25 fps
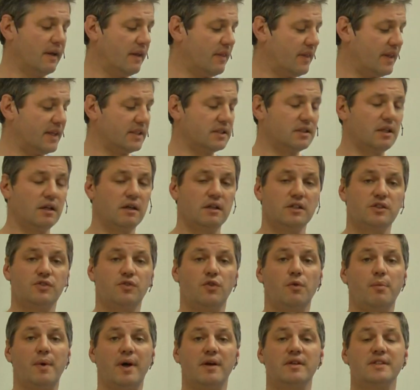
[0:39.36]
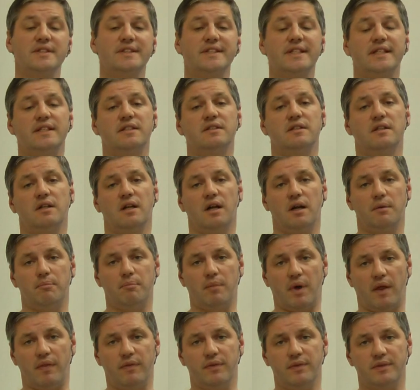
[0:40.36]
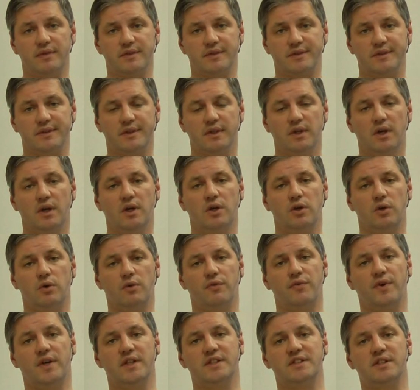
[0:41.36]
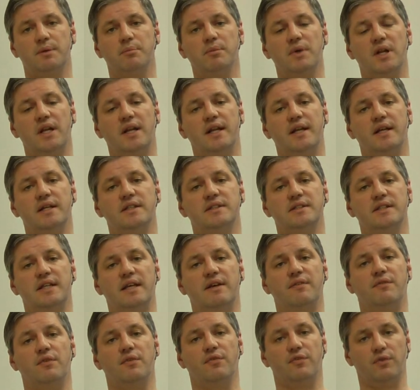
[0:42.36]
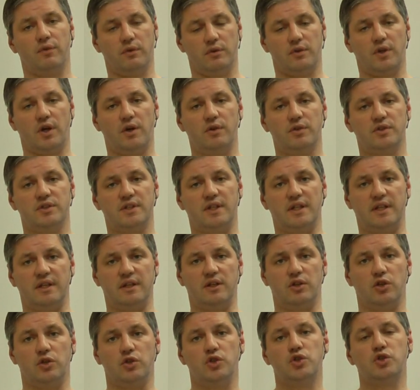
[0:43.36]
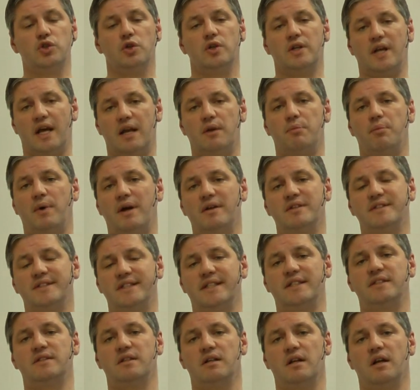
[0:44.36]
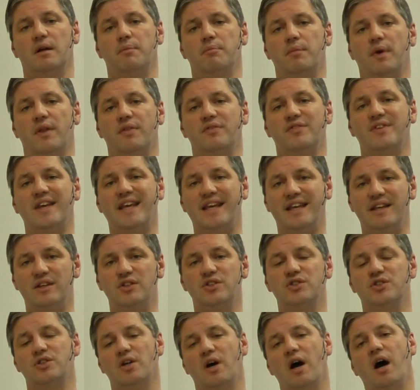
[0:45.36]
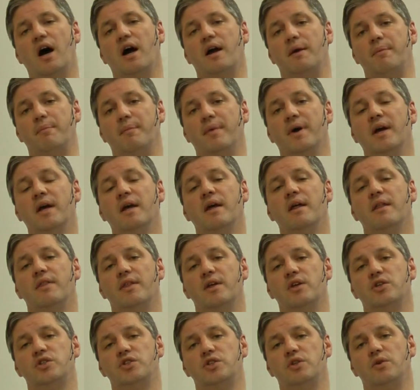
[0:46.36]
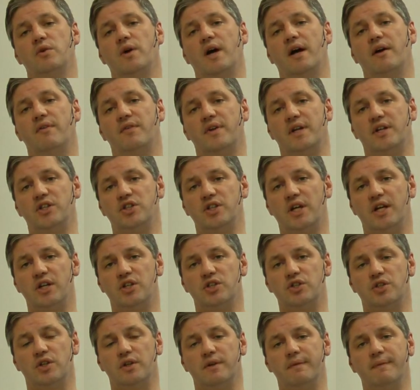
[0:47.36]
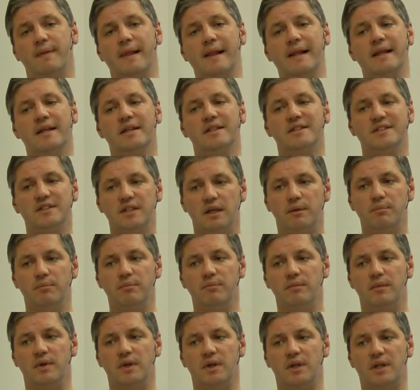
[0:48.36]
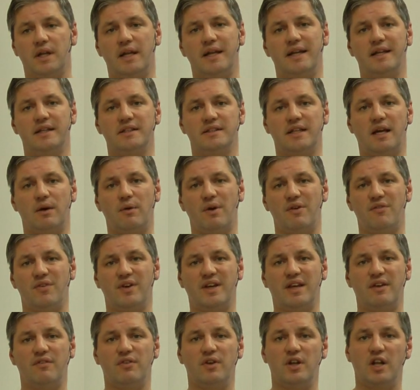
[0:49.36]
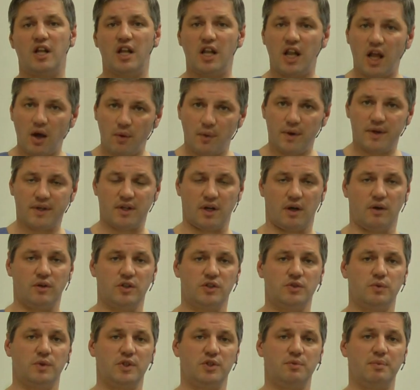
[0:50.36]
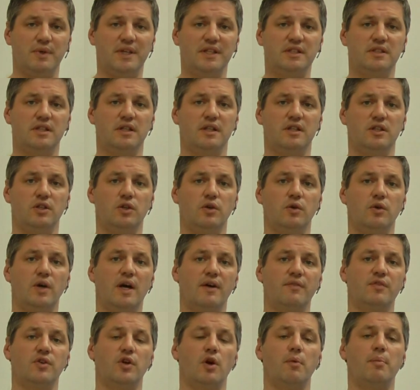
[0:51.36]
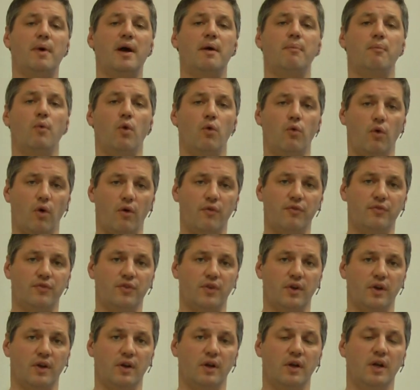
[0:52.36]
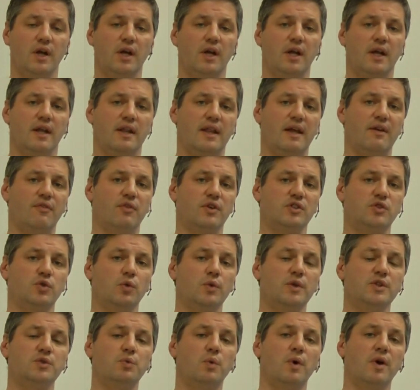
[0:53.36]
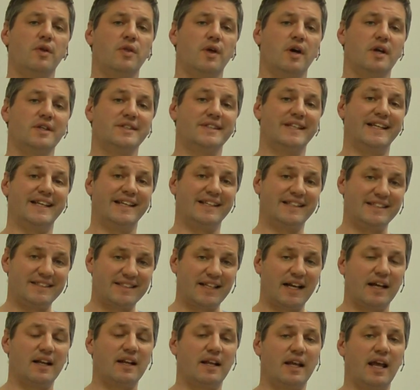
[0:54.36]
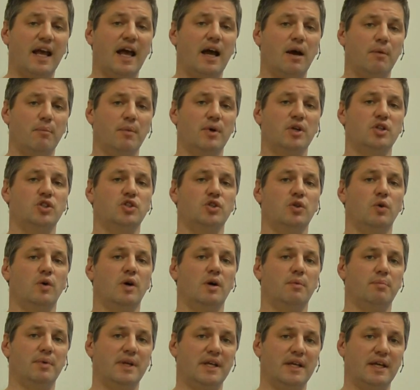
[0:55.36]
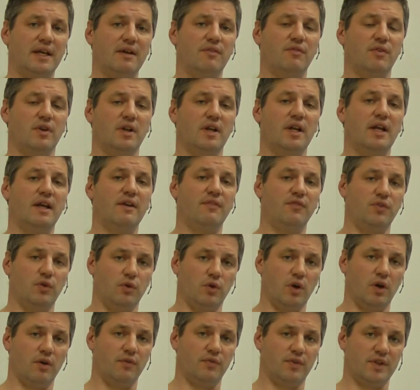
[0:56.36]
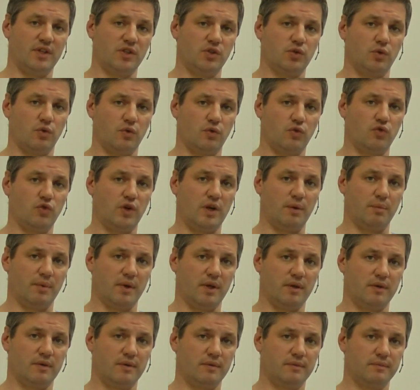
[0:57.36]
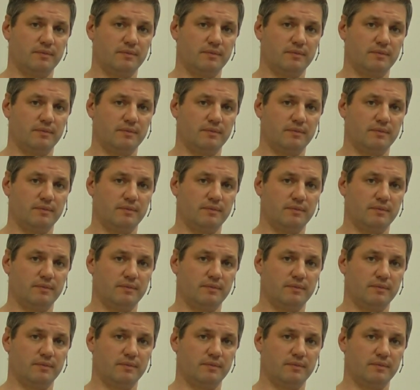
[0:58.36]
This lasts for about 6 to 9 months. You'll find some clinics give a full dose, and you should get about 6 to 9 months each time that you have an injection. Some clinics, however, give a lower dose, which means that you have to go back more often. Therefore, it's always worth asking exactly how much you are being given if you go for this sort of treatment.